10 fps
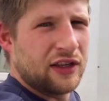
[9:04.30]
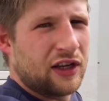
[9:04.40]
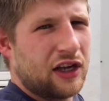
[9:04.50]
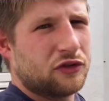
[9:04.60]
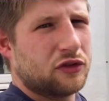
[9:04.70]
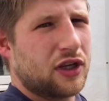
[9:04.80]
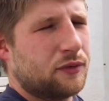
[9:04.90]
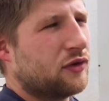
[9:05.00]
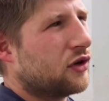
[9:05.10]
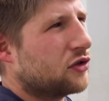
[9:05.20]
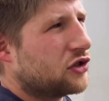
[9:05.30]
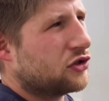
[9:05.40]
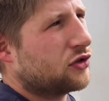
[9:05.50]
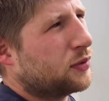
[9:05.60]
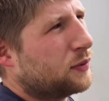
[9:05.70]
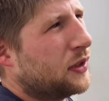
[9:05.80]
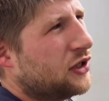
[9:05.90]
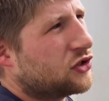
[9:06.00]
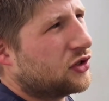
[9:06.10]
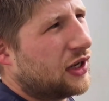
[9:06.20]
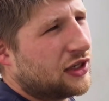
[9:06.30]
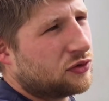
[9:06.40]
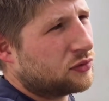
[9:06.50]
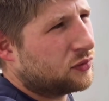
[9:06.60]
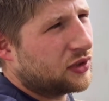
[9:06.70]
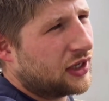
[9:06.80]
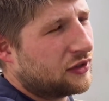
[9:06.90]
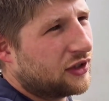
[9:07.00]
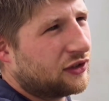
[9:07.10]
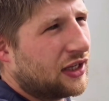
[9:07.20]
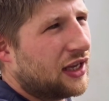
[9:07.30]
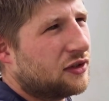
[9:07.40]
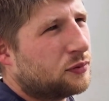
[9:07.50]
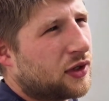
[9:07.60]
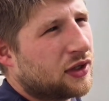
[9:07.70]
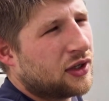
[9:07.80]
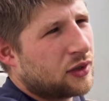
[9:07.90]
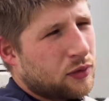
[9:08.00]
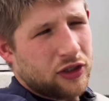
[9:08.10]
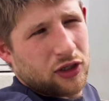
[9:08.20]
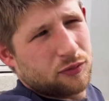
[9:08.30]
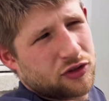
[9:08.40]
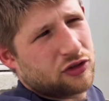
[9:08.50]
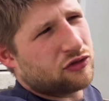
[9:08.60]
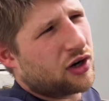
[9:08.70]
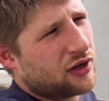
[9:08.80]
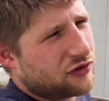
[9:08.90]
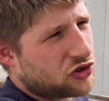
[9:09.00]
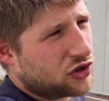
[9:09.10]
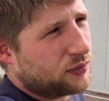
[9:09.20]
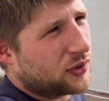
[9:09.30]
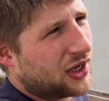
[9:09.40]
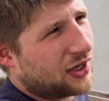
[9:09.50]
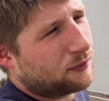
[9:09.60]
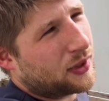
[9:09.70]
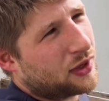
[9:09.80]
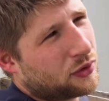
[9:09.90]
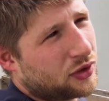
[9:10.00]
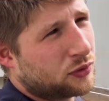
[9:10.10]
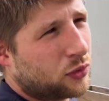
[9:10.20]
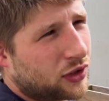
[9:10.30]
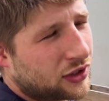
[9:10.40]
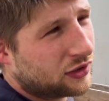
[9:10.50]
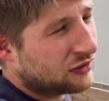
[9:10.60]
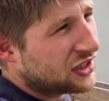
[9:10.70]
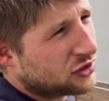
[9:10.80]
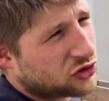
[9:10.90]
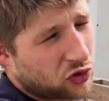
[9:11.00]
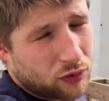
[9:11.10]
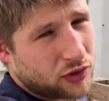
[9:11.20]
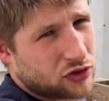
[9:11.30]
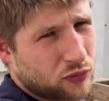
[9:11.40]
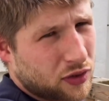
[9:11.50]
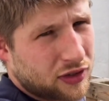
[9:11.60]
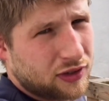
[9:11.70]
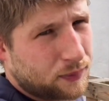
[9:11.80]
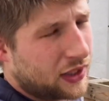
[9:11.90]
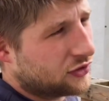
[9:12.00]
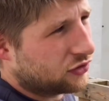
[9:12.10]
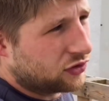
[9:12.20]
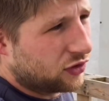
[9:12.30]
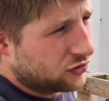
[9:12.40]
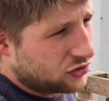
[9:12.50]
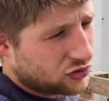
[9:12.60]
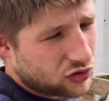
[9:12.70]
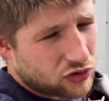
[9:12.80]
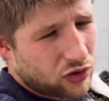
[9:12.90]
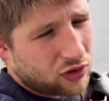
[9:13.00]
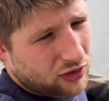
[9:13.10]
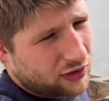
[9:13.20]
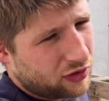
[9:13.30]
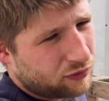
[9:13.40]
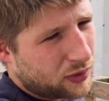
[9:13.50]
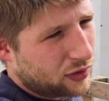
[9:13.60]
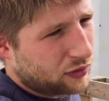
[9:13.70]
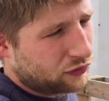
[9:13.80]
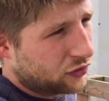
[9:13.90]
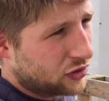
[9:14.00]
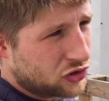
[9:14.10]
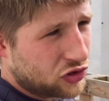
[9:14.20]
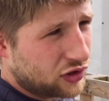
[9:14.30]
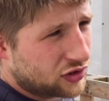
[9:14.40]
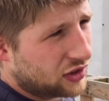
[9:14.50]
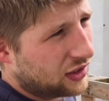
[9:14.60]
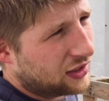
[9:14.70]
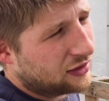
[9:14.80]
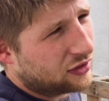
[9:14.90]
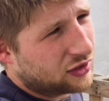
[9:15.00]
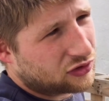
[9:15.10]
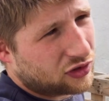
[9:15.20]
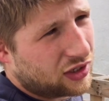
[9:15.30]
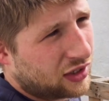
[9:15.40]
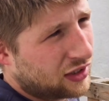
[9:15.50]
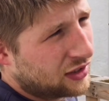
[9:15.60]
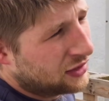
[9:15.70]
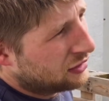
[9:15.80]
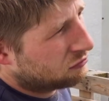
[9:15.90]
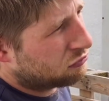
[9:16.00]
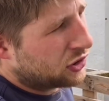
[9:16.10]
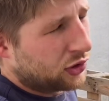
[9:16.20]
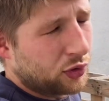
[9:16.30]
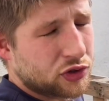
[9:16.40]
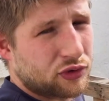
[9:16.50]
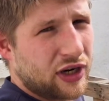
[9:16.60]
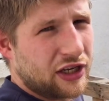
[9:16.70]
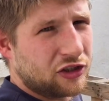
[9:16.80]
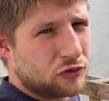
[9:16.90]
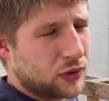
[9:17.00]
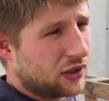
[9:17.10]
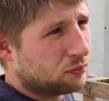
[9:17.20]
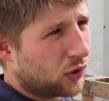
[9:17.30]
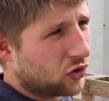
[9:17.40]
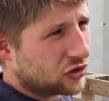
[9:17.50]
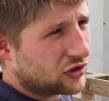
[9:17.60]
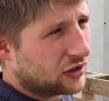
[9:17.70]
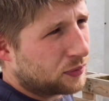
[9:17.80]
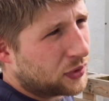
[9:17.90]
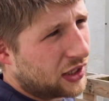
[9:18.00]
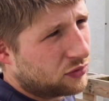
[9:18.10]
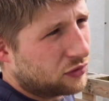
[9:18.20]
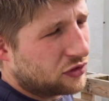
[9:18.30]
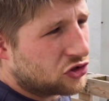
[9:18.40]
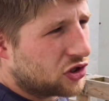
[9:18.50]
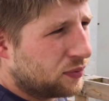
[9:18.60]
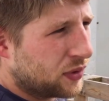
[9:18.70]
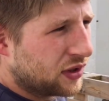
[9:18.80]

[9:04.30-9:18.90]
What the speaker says: And don't get me wrong, she's super patient and we'll get there in the end, but when it comes to driving sheep and power working, Storm doesn't work in the pens at all. She's just not got enough power for it. She doesn't like that sort of close range, being boxed in a pen with the sheep.